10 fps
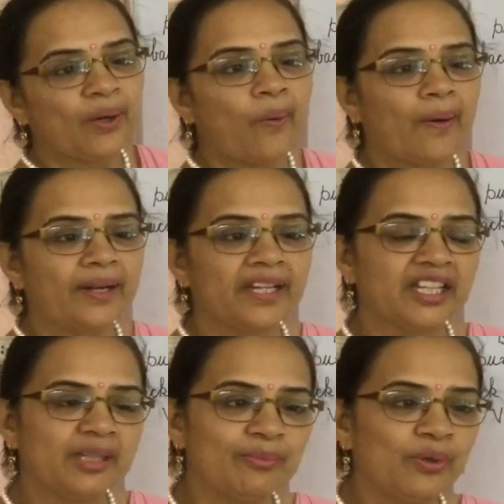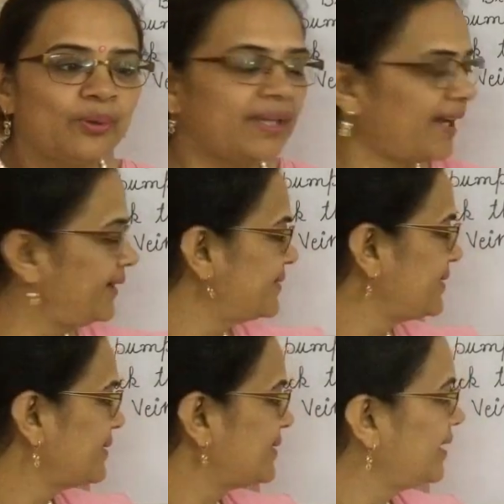or
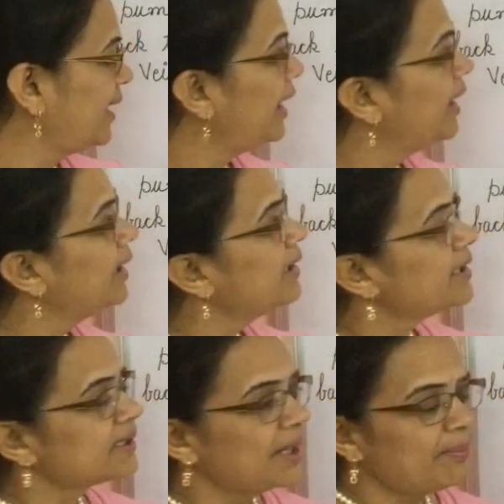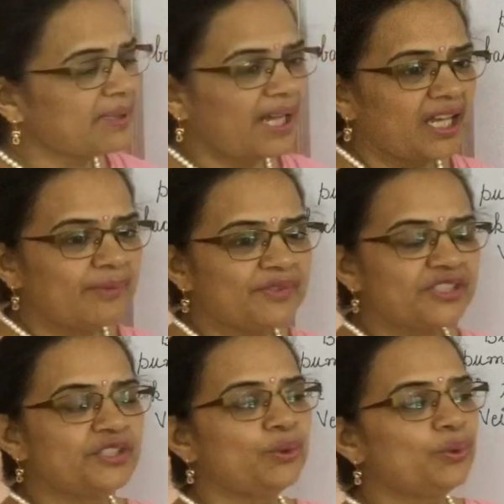hemodialysis. Sometimes
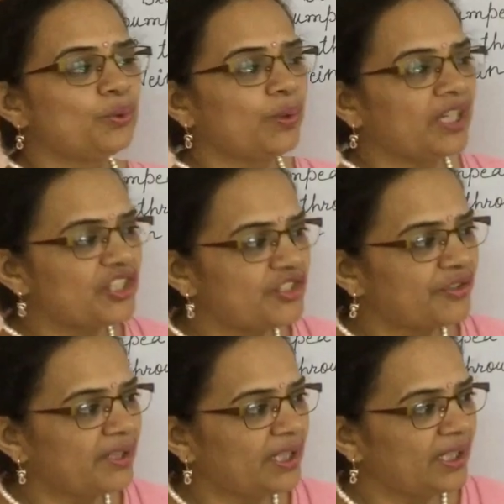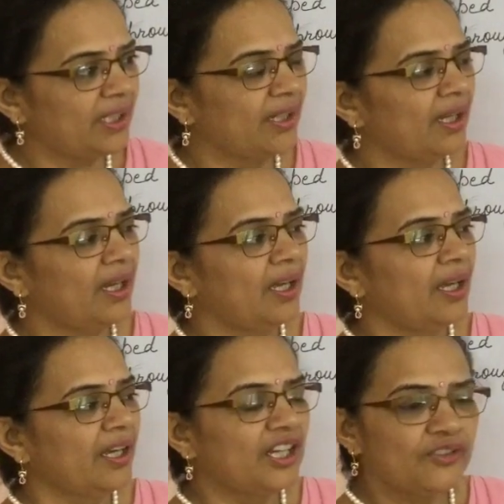due to injury,
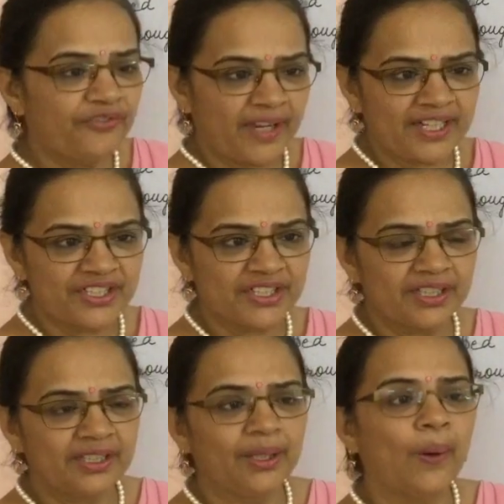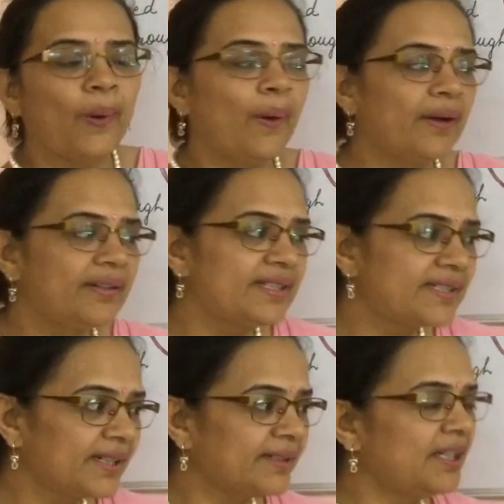infection or
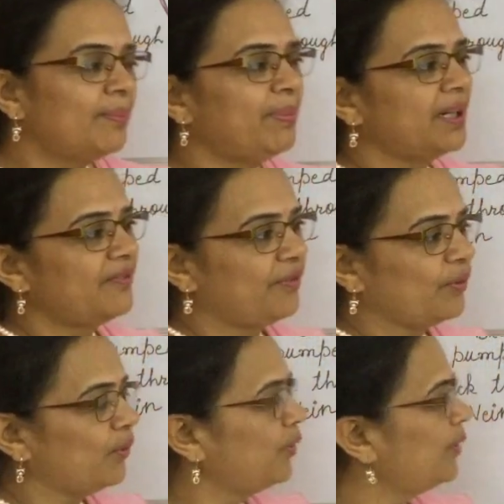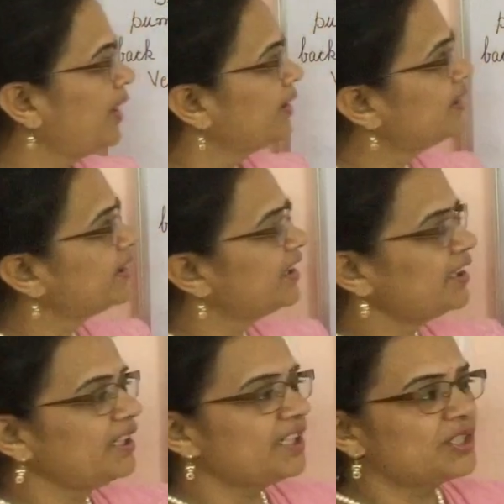restricted blood flow, the
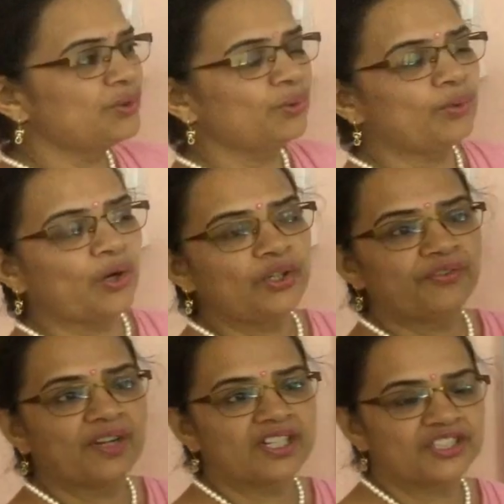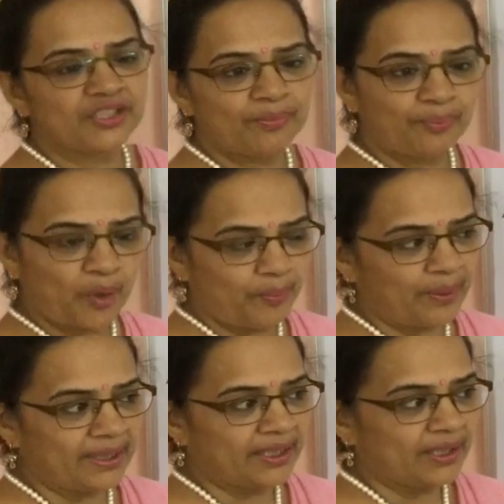kidneys do not function
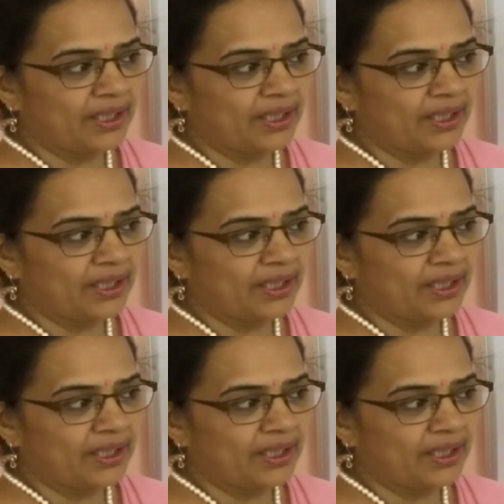properly.